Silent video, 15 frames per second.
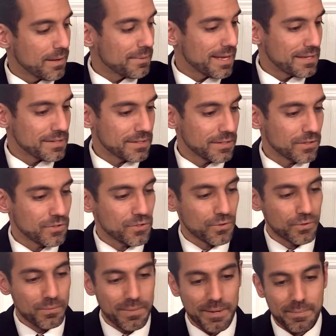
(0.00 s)
guessing the controller
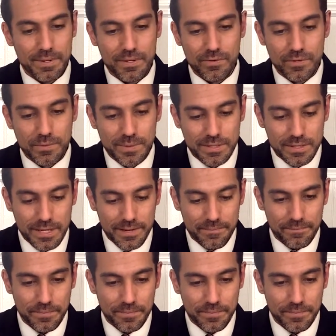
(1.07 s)
might be USB-C.